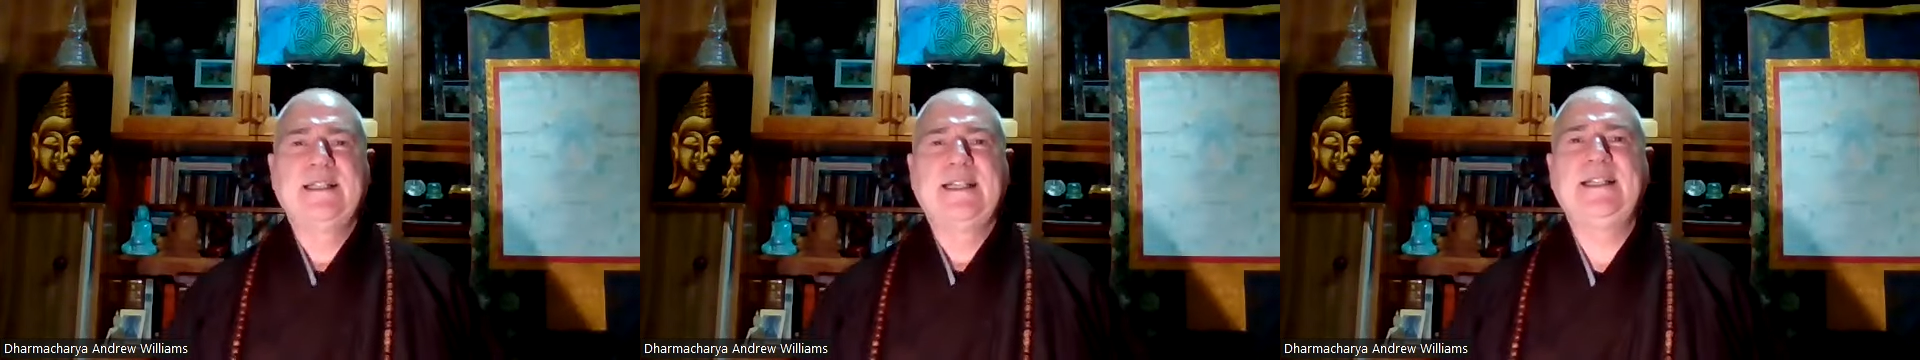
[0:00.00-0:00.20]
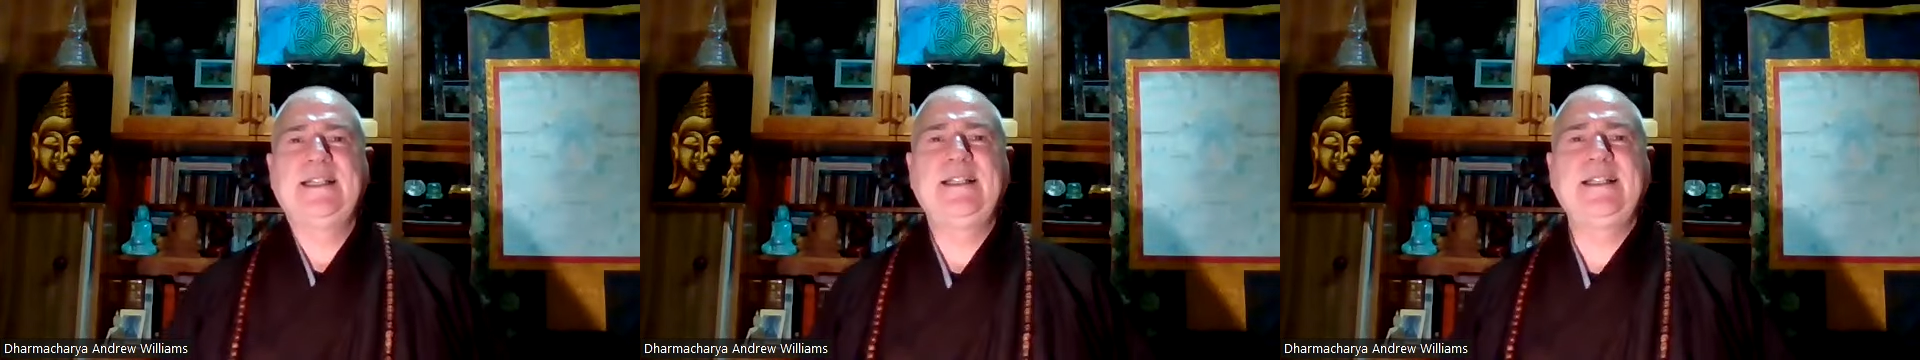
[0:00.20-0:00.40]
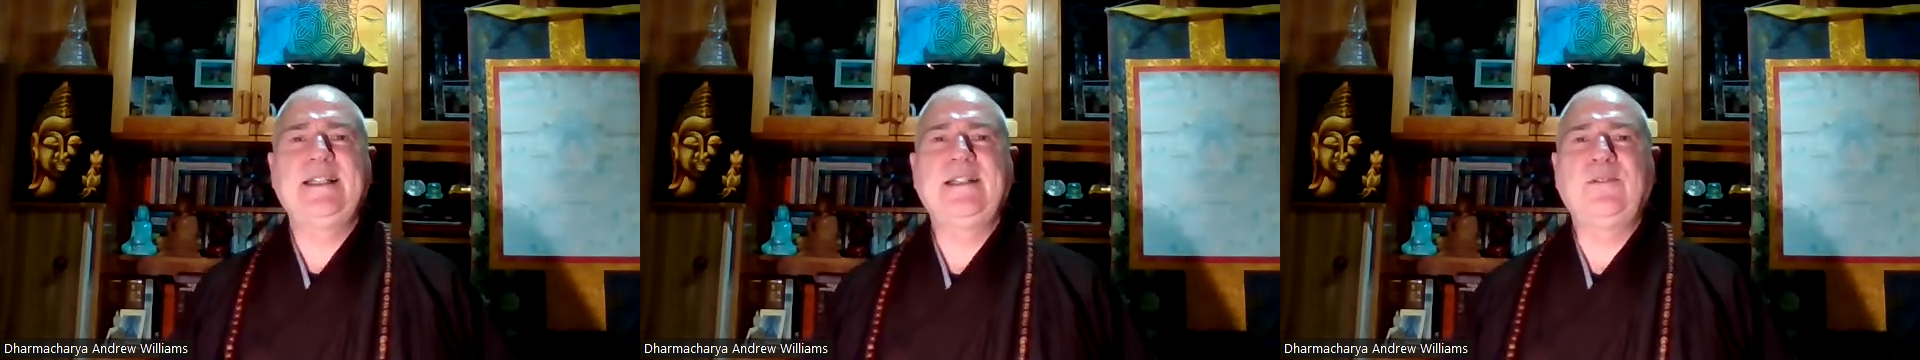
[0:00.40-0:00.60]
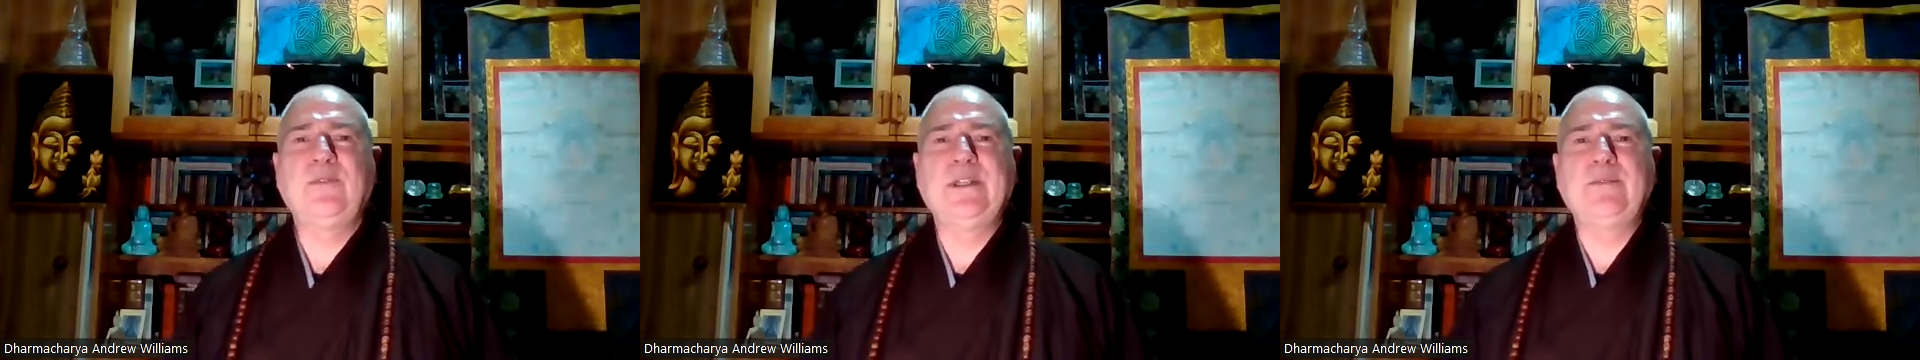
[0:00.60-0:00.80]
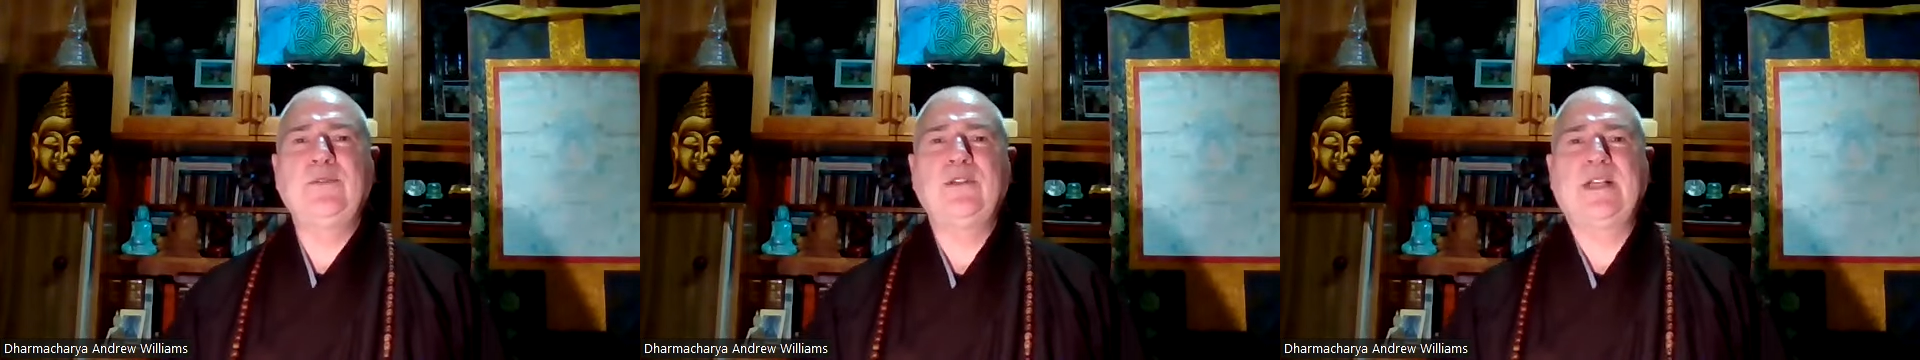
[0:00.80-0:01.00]
and then
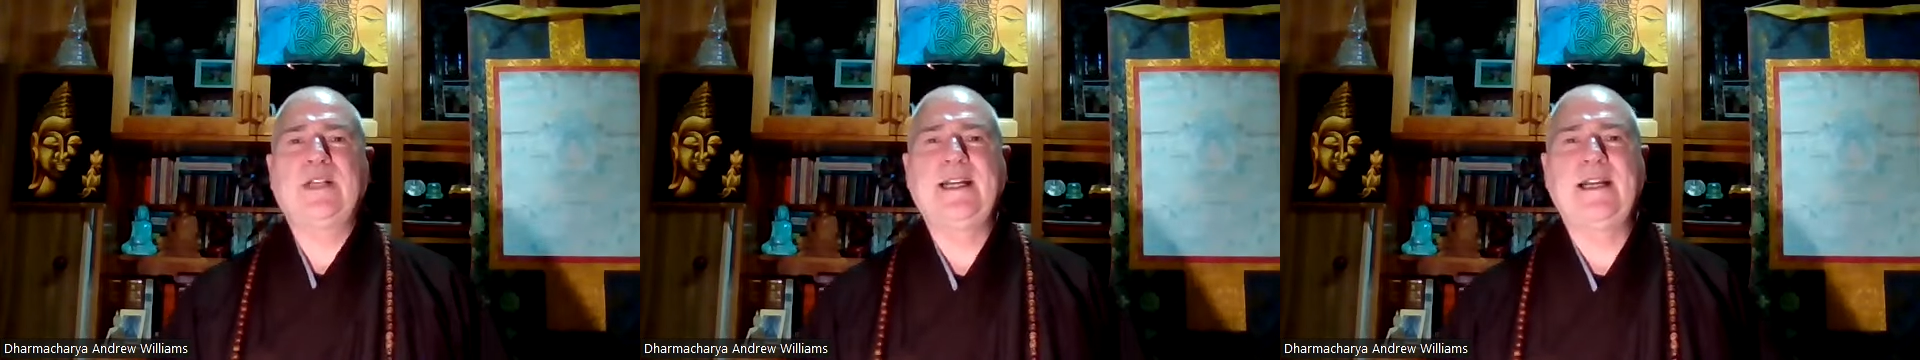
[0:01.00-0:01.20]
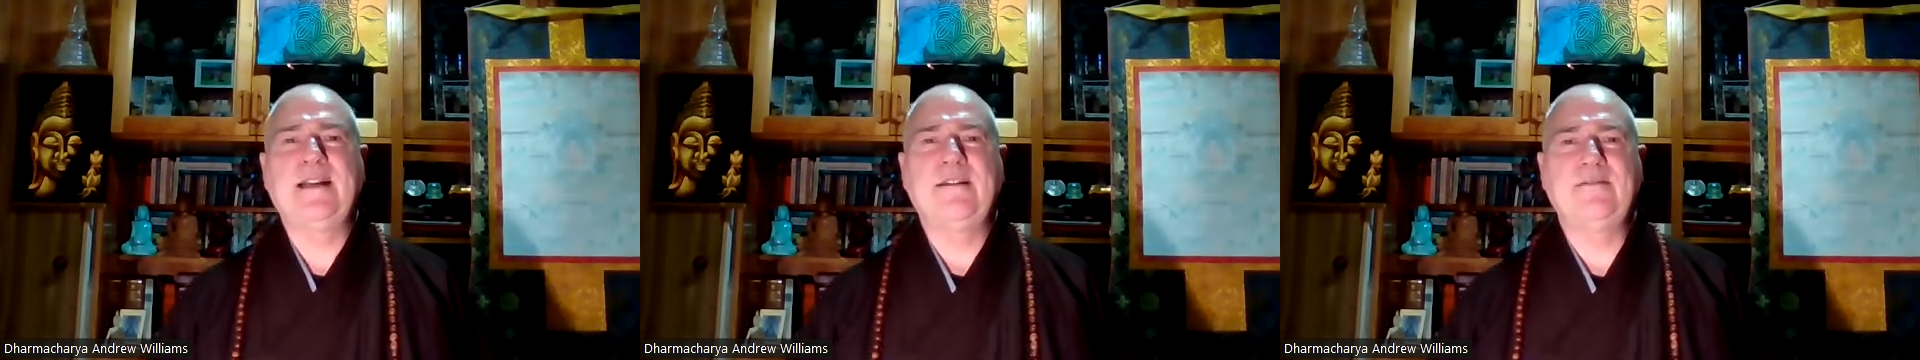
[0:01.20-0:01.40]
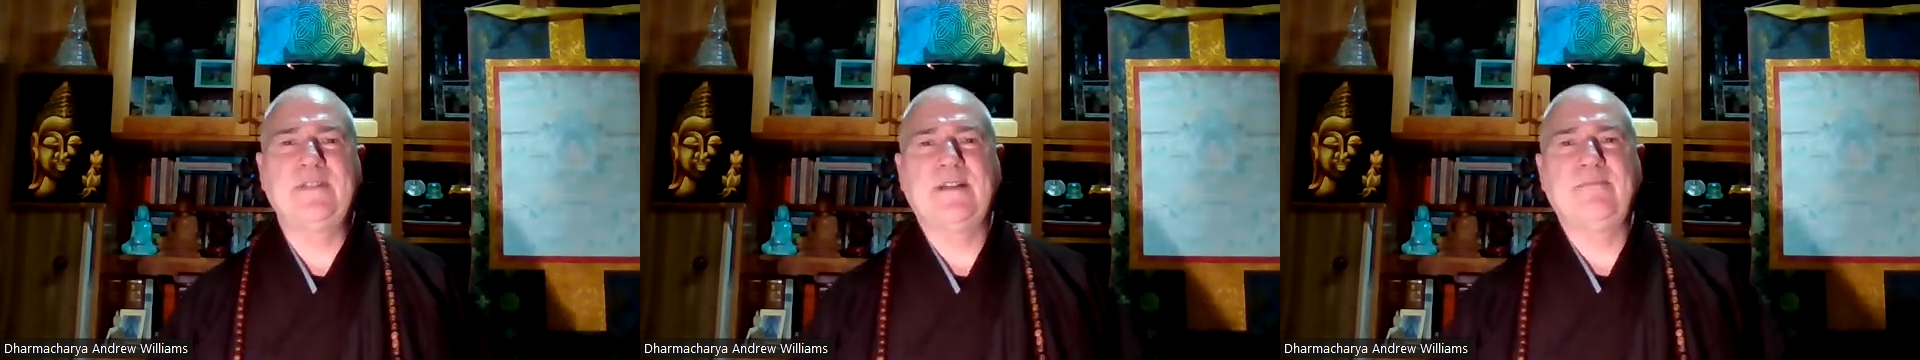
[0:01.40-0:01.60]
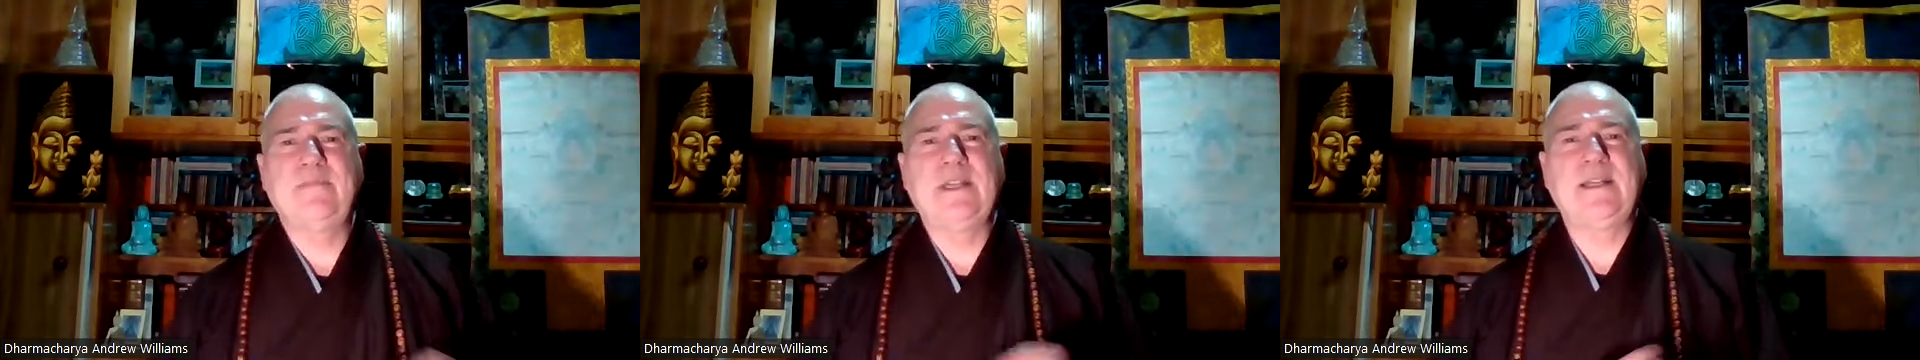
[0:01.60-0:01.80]
we will have some